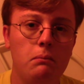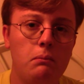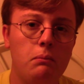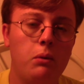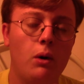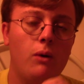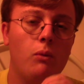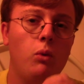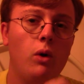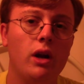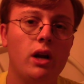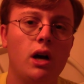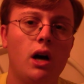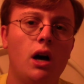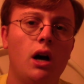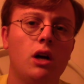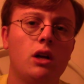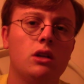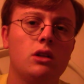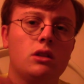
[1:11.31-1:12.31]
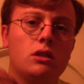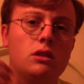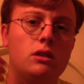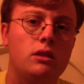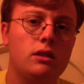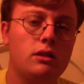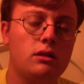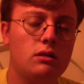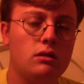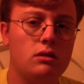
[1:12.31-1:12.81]
But what
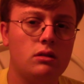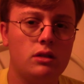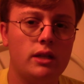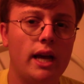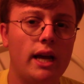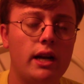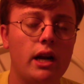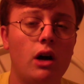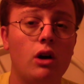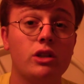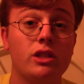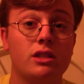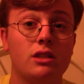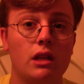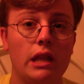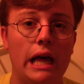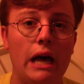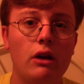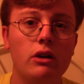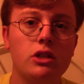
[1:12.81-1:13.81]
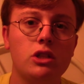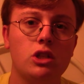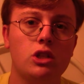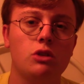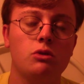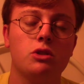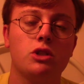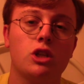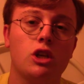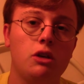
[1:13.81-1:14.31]
technology has allowed us to do
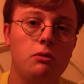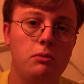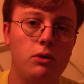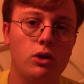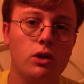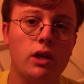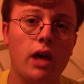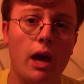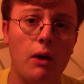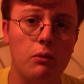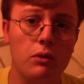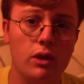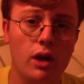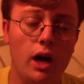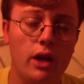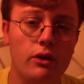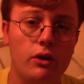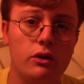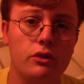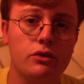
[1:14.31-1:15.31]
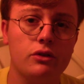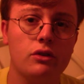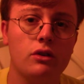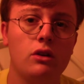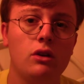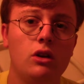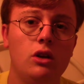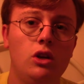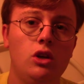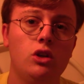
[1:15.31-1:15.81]
is to communicate with others,
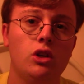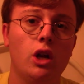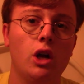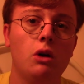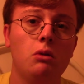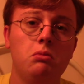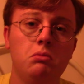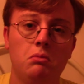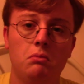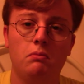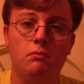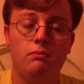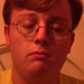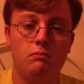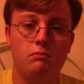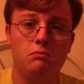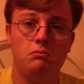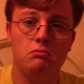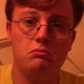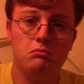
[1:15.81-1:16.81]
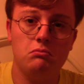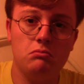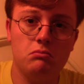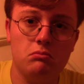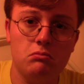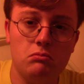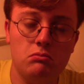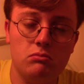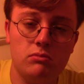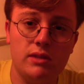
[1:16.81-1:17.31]
you know,
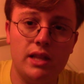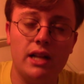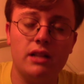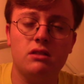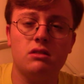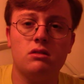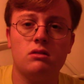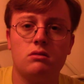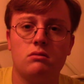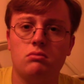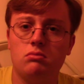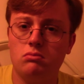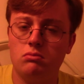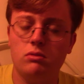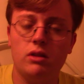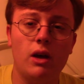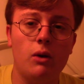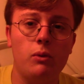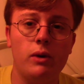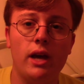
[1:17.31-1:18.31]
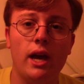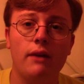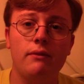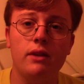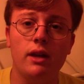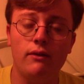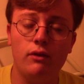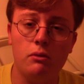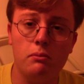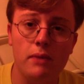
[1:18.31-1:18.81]
that's that we have
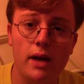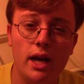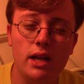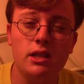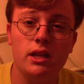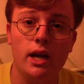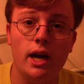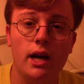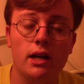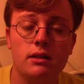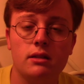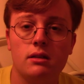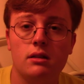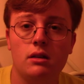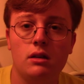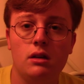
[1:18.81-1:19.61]
never met yet.